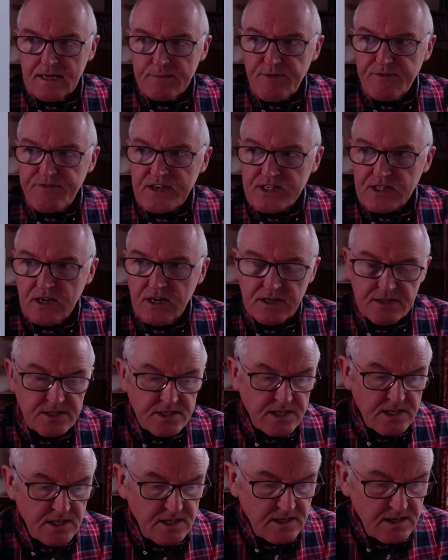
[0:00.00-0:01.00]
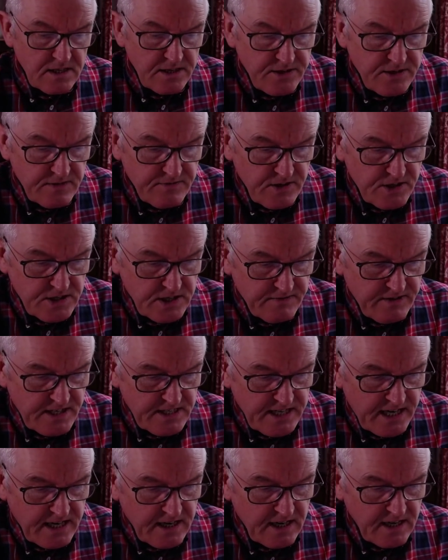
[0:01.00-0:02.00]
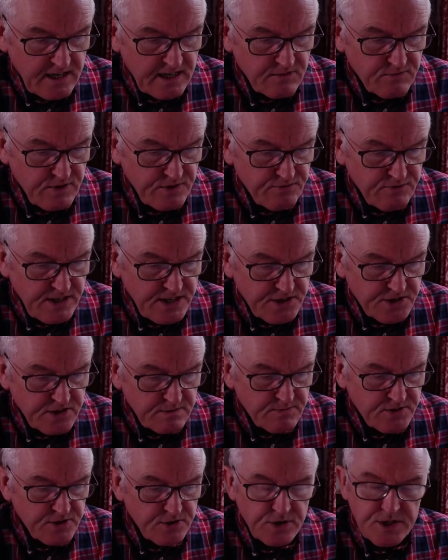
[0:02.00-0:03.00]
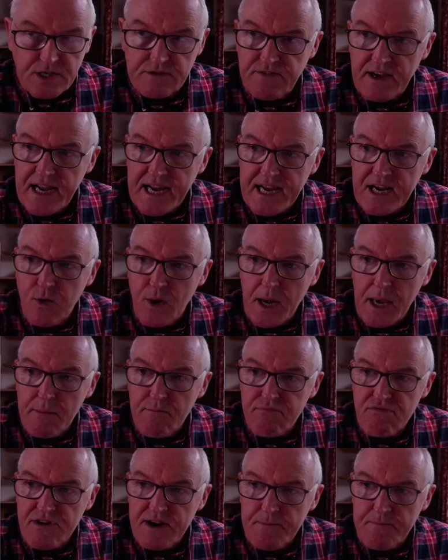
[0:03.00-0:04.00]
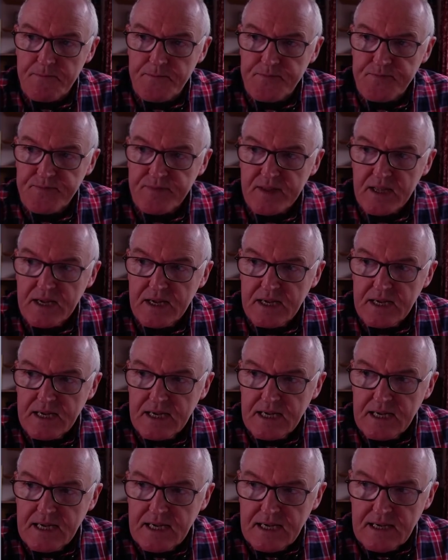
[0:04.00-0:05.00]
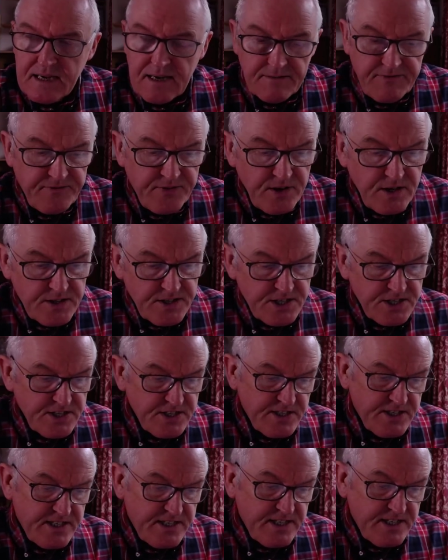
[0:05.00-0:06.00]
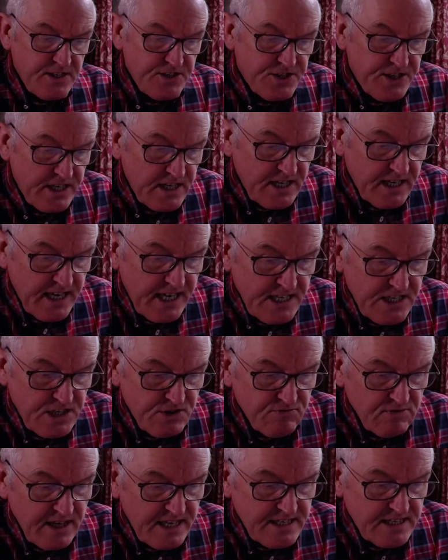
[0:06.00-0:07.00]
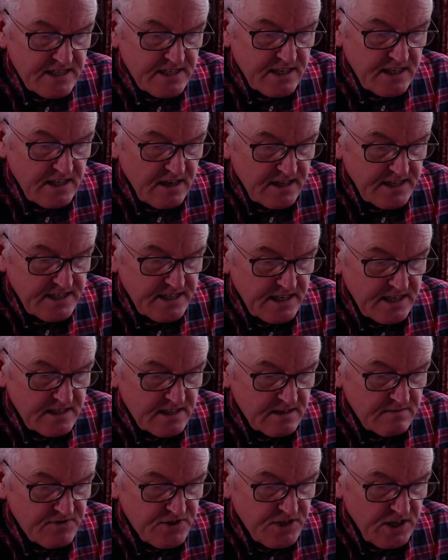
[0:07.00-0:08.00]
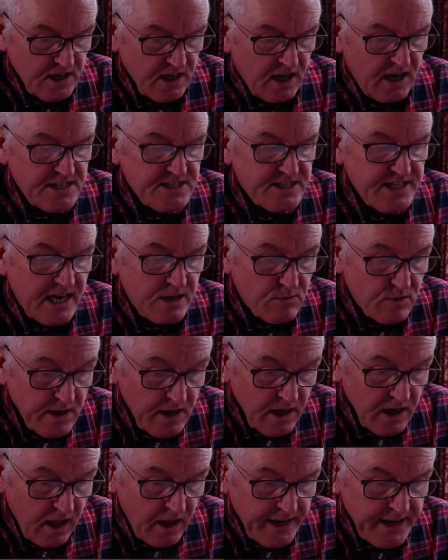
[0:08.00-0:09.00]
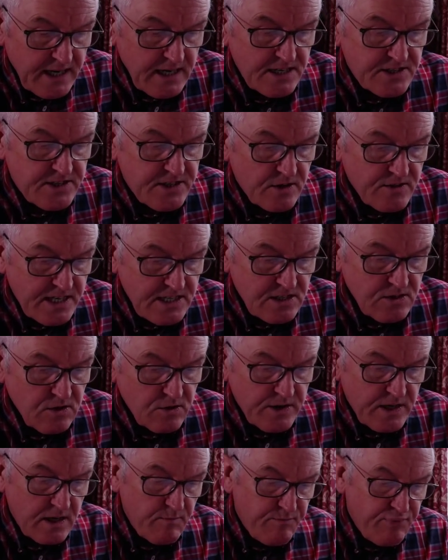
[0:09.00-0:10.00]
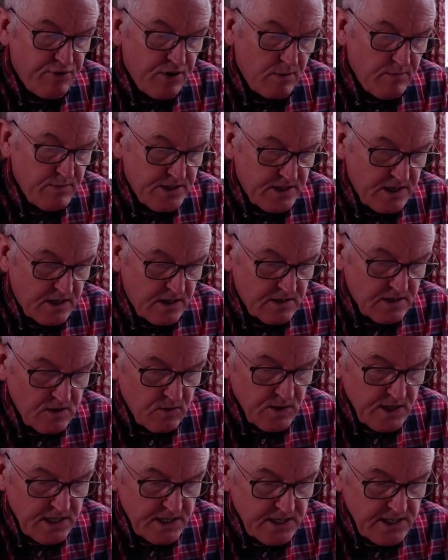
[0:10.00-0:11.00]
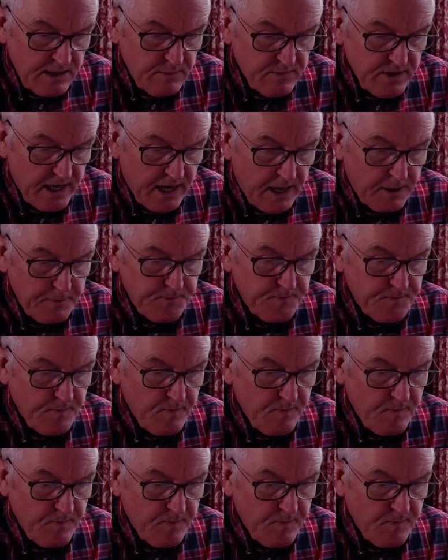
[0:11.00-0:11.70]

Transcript: Professor Hunter, University of East Anglia, we've reached some sort of equilibrium. A further surge in cases related to the 19th of July is now unlikely, so that's looking promising, so we'll accept that.